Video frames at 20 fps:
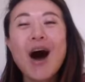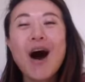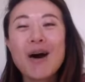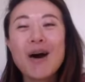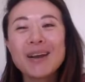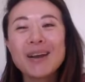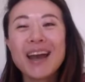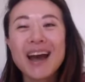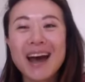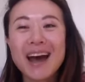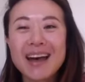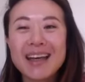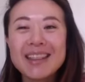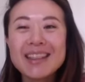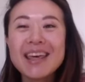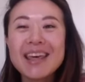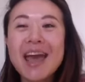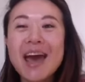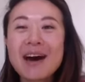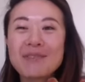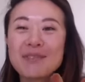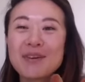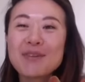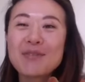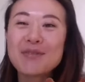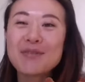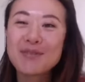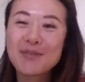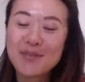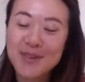Oh yeah, they have
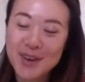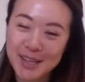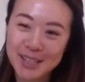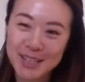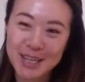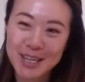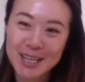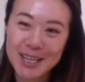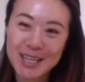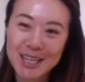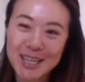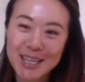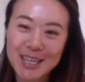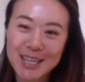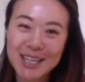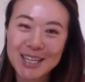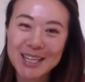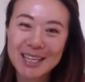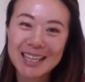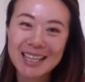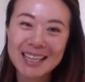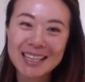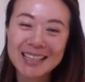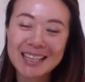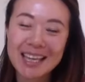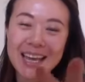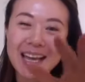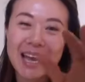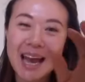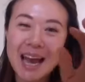a filler. Like
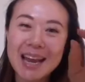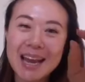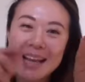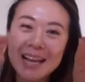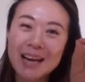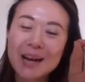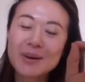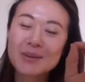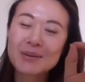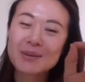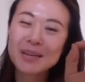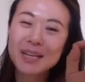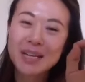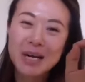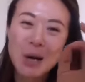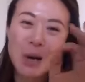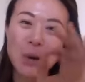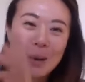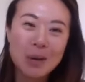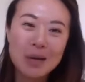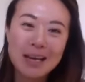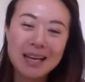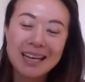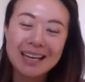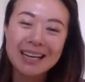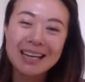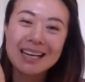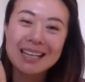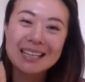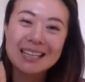they had like a
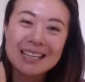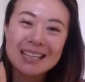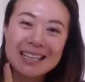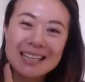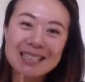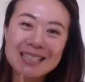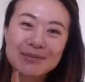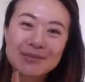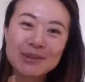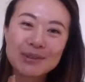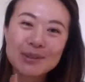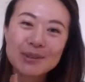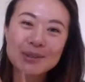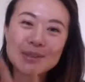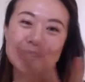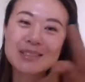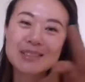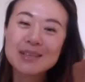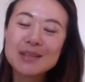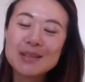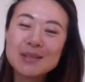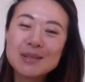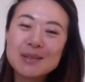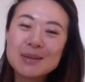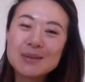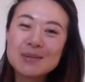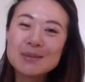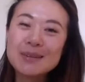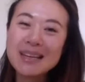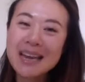recording. These fools
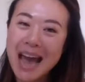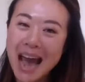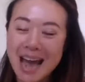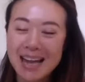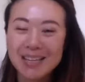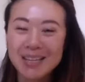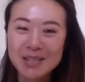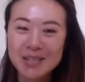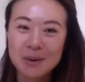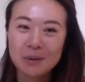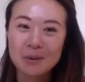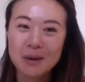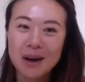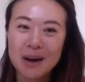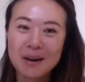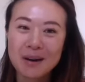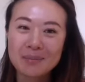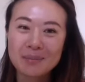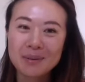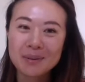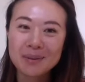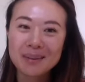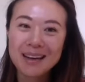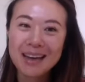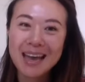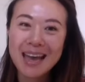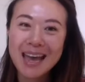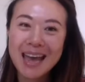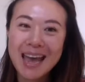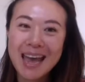do not show up.
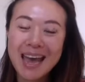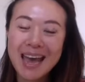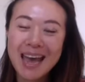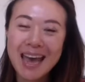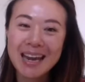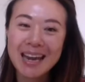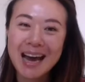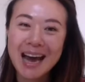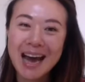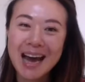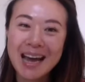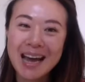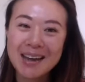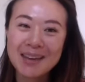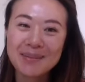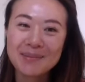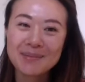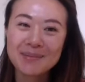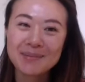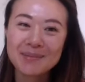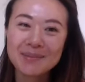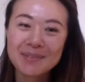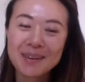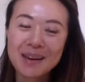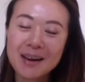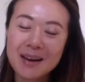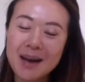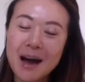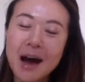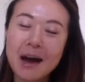And I'm
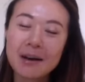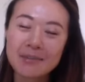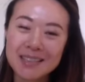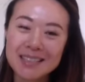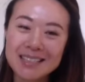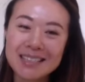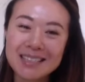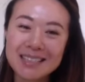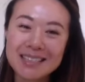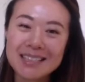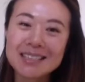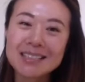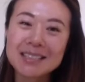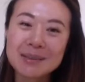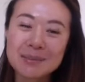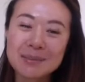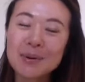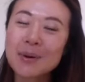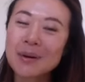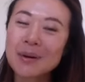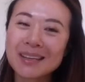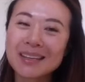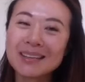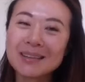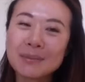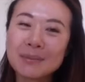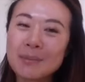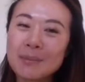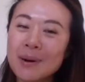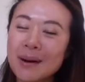obviously
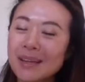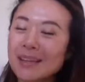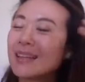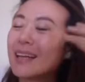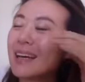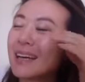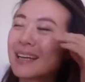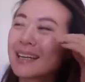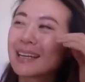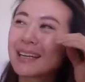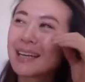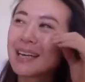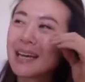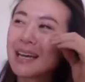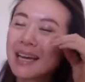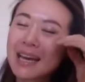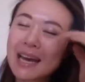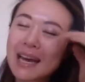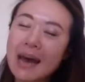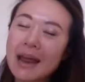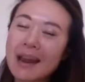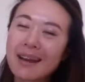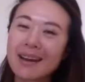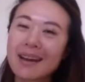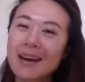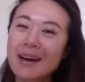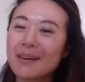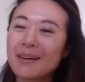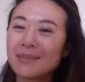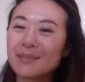disappointed, but like, I don't
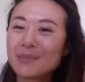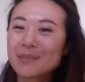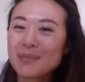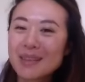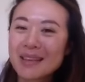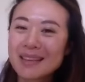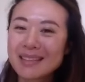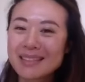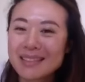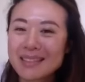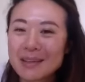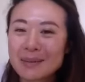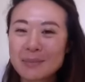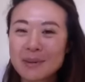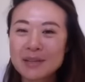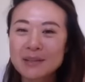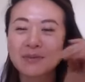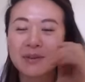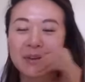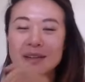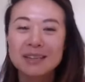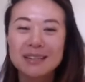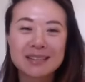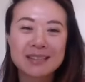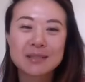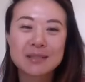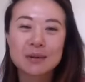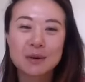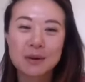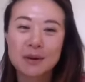know. It still makes for a good
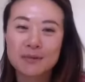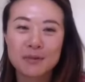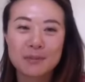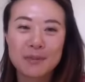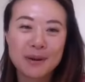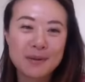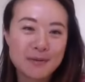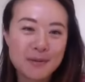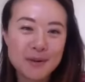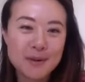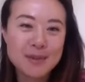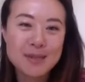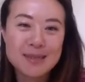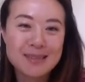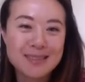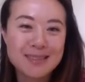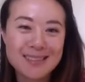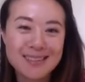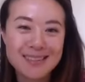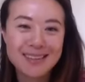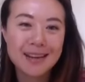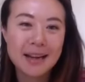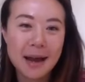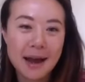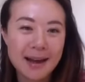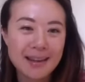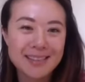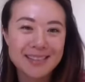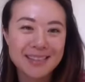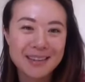story for my first
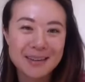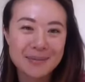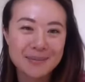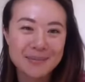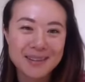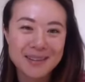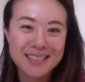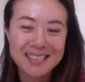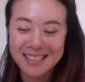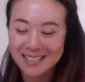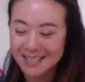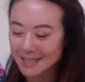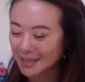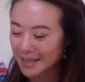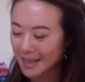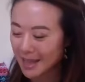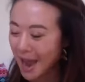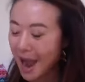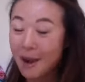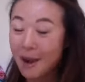concert, but still, I